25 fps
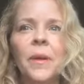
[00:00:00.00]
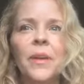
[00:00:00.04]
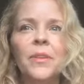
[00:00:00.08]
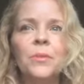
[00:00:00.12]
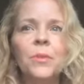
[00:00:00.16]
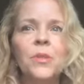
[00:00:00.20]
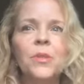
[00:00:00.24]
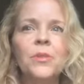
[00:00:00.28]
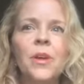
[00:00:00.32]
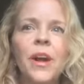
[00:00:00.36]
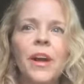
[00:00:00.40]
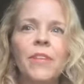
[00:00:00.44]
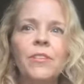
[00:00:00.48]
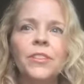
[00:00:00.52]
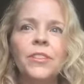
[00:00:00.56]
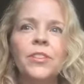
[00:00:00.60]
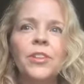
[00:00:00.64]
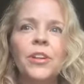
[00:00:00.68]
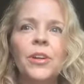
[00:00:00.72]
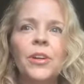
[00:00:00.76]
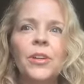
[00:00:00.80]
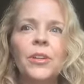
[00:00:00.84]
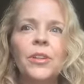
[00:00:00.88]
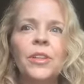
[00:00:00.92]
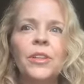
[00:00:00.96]
as we traveled to
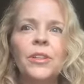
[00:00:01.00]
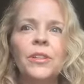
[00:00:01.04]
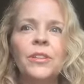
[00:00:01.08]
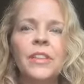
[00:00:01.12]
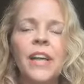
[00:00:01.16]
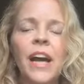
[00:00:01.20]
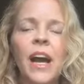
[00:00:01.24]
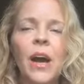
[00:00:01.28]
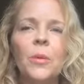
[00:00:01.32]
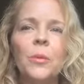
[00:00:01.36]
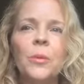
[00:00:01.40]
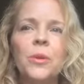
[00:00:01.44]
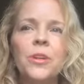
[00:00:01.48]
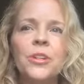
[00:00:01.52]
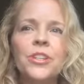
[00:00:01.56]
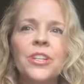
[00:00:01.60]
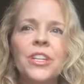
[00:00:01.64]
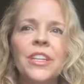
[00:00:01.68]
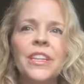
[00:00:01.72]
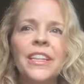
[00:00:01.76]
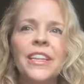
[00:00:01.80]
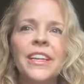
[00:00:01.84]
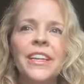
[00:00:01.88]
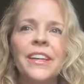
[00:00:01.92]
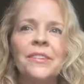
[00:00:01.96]
her little town where
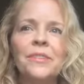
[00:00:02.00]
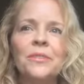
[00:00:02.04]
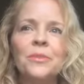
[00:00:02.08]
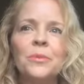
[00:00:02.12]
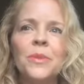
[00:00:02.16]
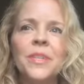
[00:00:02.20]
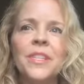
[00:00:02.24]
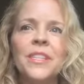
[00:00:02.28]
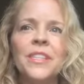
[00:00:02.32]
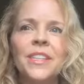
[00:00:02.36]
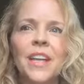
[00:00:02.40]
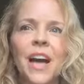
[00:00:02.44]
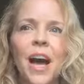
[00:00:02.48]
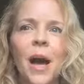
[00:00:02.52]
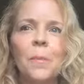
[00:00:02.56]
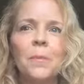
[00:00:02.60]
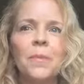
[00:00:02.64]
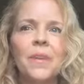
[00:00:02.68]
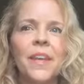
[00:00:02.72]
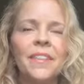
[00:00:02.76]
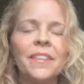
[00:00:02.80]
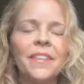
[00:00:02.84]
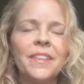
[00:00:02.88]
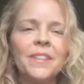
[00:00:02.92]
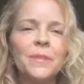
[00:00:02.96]
she lives, we
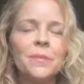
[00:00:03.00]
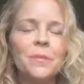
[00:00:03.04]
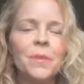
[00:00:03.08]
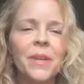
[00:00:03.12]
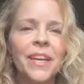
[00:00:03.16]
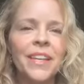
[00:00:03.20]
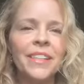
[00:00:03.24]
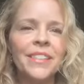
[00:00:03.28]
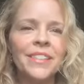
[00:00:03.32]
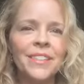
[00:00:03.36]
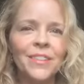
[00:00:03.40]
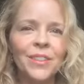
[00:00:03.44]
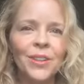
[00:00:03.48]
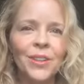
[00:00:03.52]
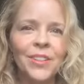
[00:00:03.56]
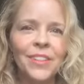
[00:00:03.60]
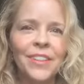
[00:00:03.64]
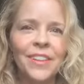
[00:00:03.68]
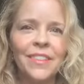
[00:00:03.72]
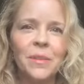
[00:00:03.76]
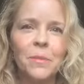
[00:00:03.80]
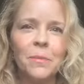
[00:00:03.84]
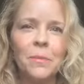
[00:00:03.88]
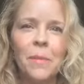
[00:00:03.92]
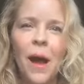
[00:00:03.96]
stopped at this place and looked
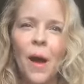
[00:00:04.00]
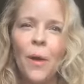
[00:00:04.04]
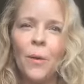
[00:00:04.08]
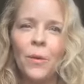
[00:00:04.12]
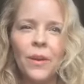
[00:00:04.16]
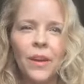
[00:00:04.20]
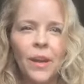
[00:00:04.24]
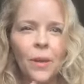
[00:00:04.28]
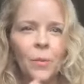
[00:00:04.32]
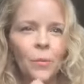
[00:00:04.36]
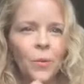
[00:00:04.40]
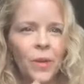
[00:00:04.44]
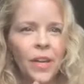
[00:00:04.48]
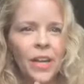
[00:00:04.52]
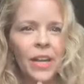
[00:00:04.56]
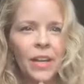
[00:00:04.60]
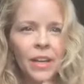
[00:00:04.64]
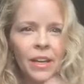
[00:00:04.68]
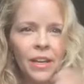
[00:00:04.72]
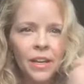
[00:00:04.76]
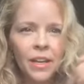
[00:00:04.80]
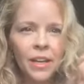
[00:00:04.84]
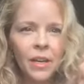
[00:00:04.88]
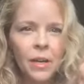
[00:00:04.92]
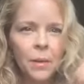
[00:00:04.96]
at the mountain and we
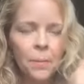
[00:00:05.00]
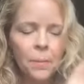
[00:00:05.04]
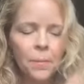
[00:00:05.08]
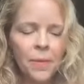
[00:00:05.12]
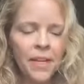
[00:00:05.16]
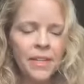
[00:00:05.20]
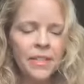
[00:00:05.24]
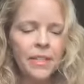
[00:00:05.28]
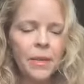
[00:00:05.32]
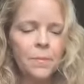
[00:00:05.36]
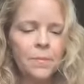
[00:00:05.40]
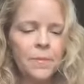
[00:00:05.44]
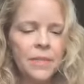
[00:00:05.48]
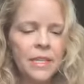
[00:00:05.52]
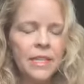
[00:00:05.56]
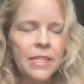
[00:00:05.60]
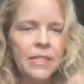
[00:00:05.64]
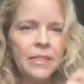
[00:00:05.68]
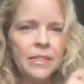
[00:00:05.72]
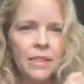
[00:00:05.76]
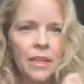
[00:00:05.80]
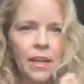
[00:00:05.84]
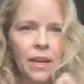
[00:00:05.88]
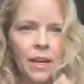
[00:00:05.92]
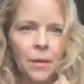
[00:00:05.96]
picked up
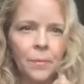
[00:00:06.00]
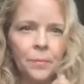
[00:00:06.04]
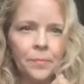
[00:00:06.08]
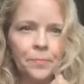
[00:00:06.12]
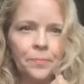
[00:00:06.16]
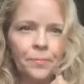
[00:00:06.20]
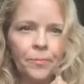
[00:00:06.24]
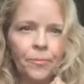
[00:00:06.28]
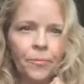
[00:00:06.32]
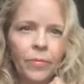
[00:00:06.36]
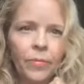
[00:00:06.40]
these um,